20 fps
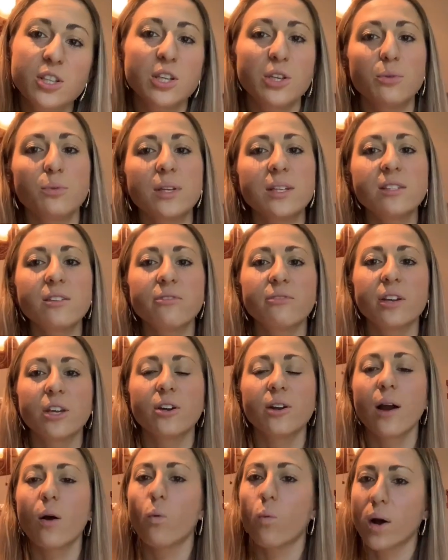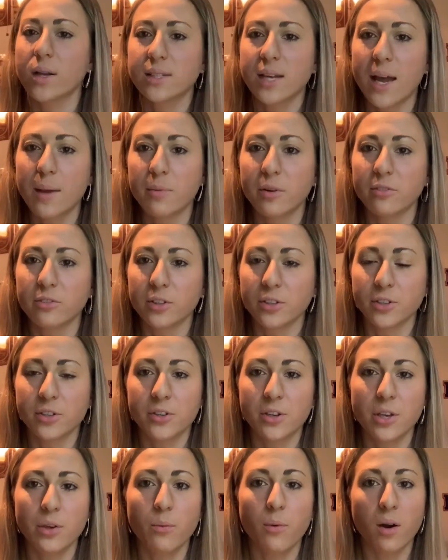you need to figure out what type of learner
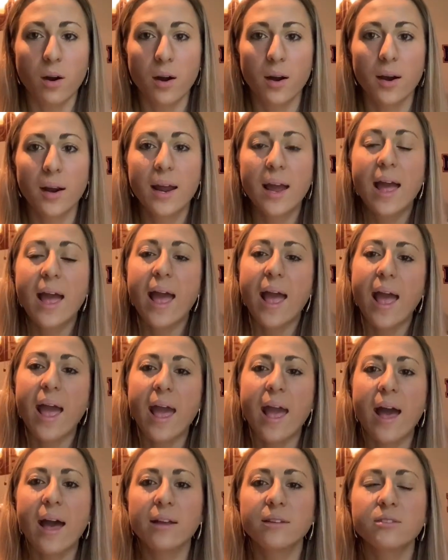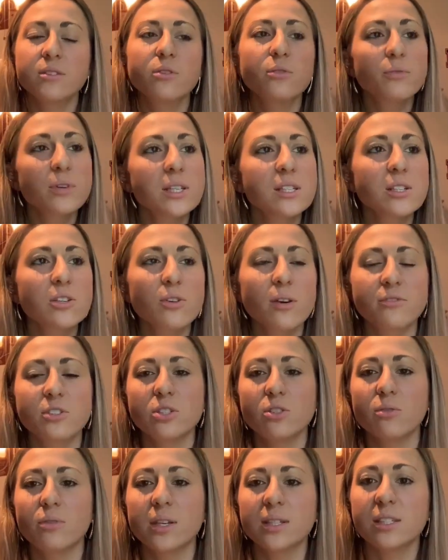you are. And the reason you have to
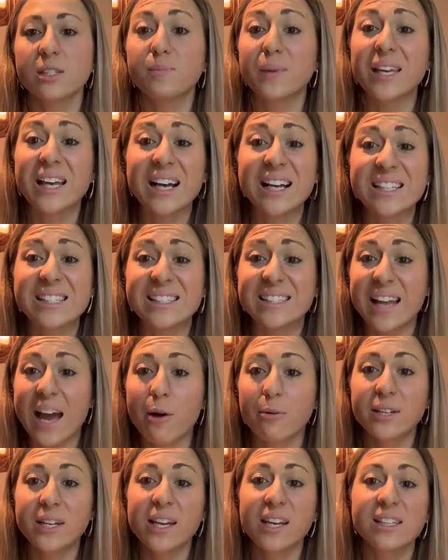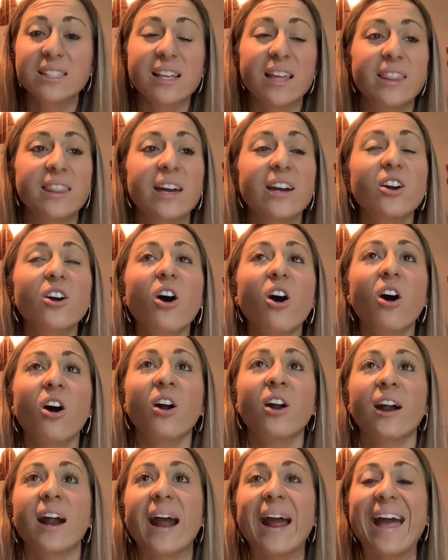do this is because nowadays there
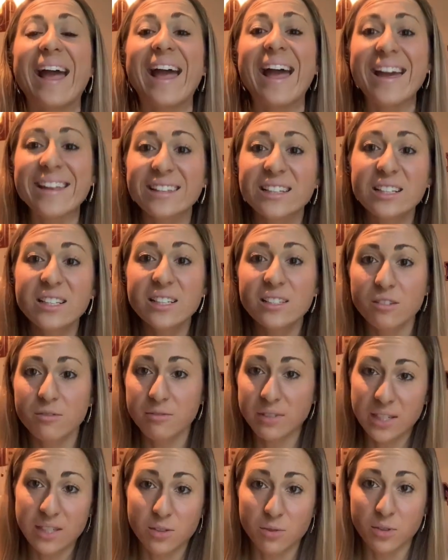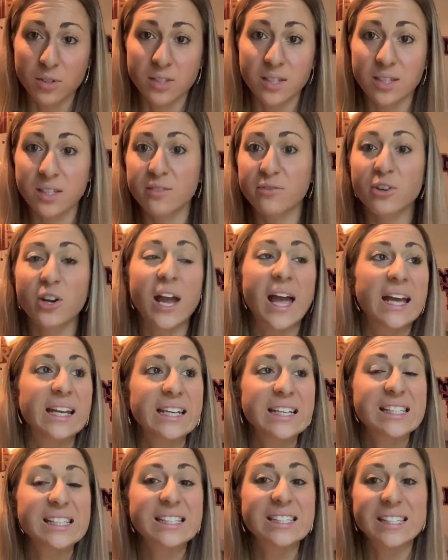are endless resources for
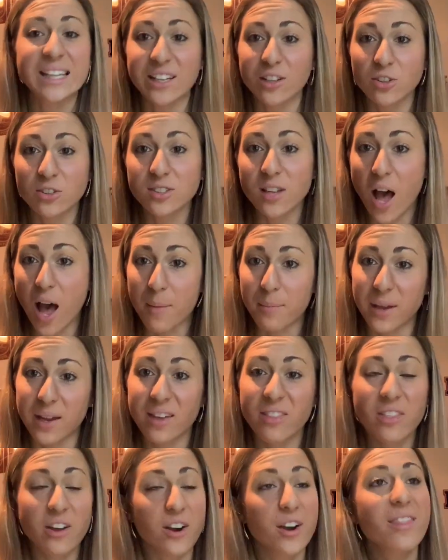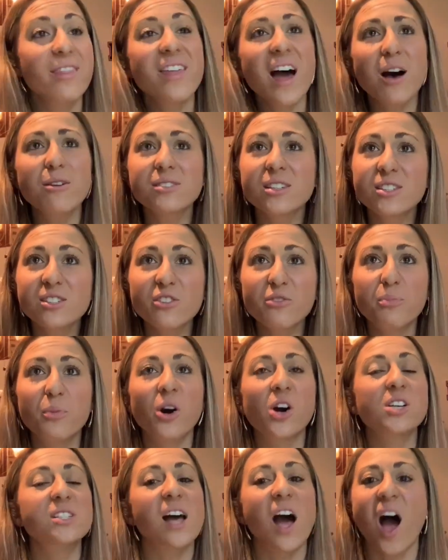any single topic. There are thousands of
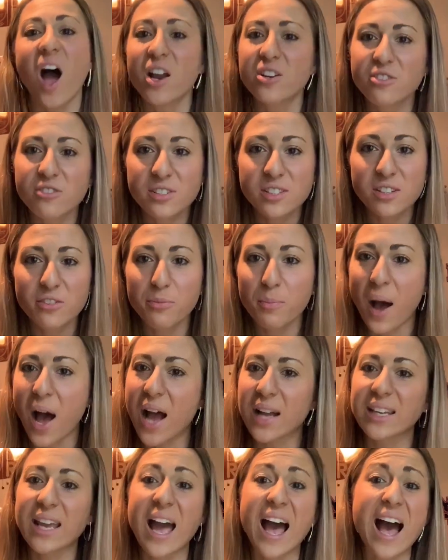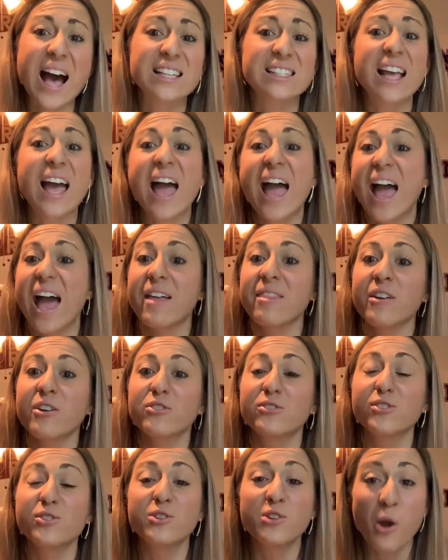books, hundreds of podcasts, and
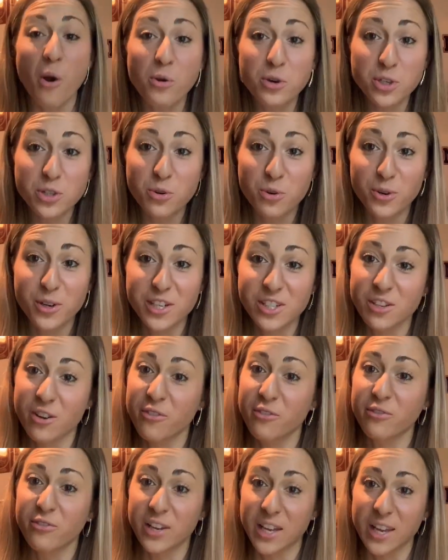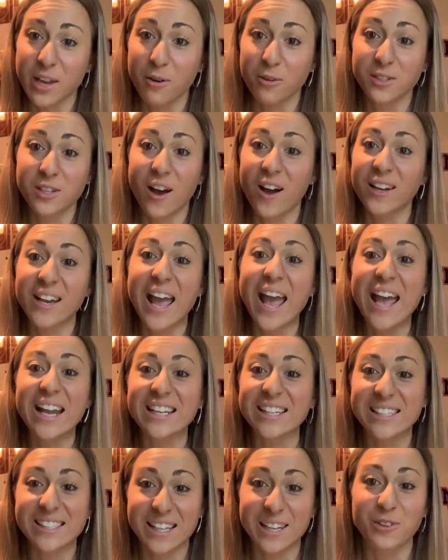there's no shortage of videos on
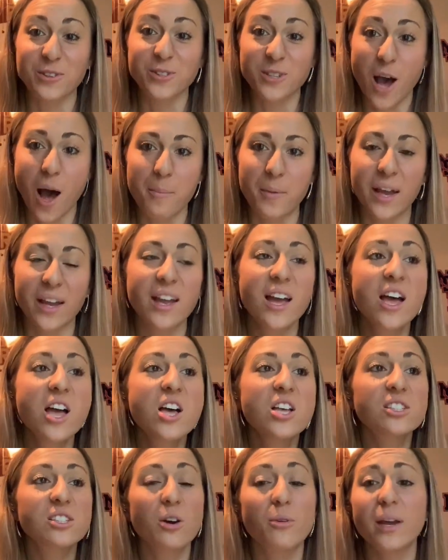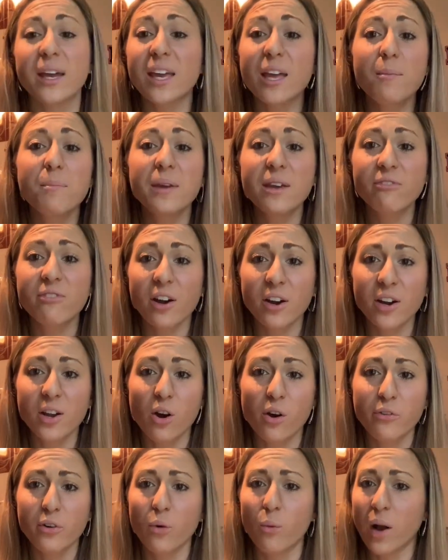any single topic. So it can be very
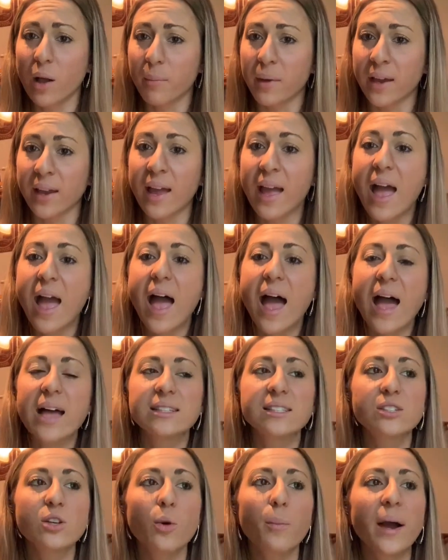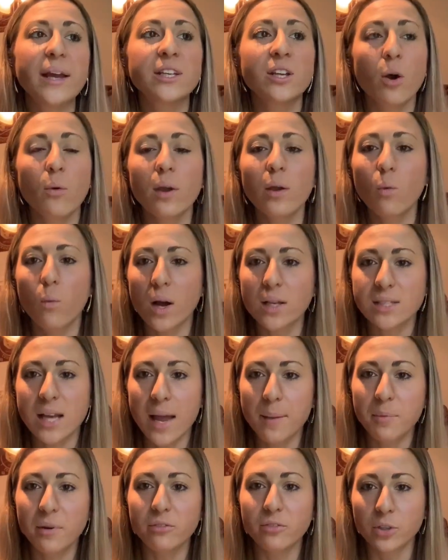overwhelming. And so by knowing what
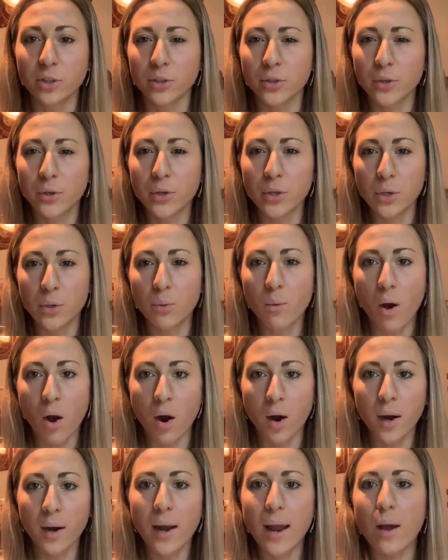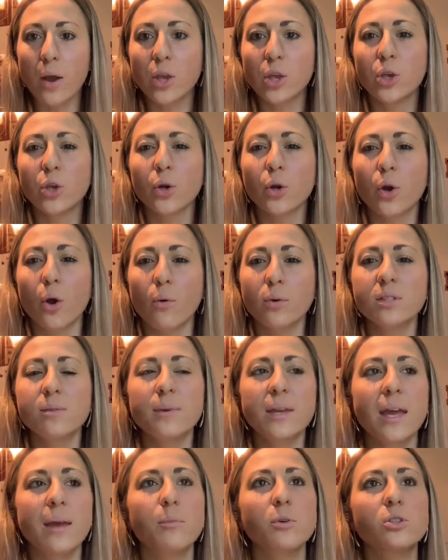type of learner you are, you're going to
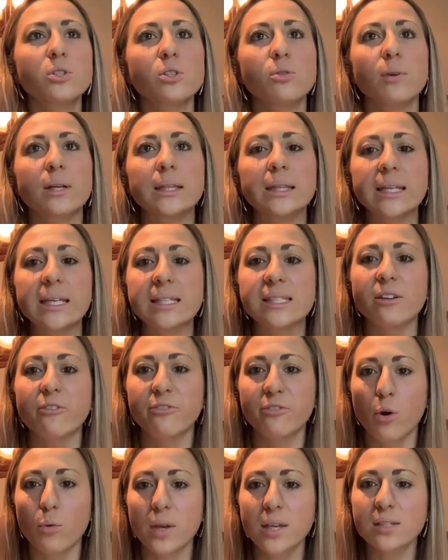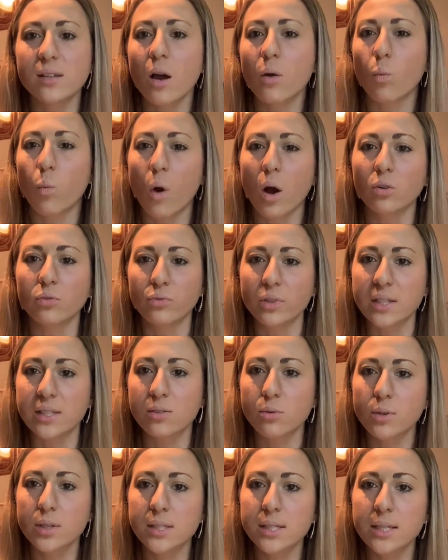be able to at least focus on what
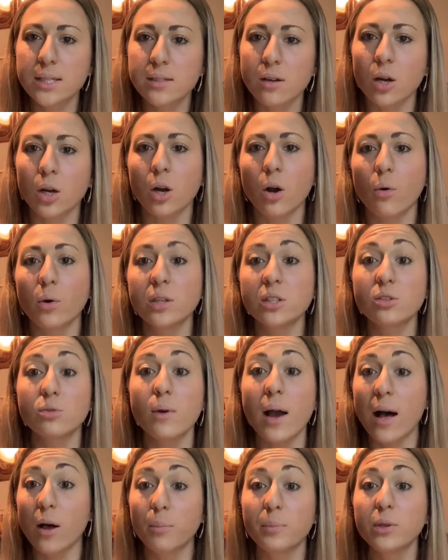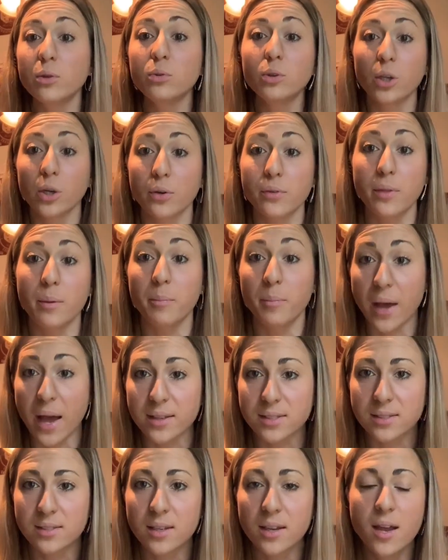resources are going to help you learn the
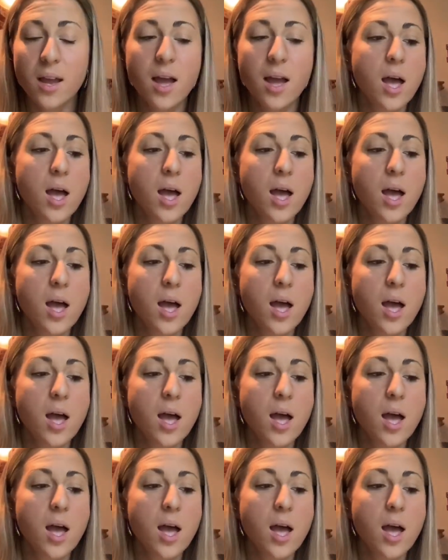best.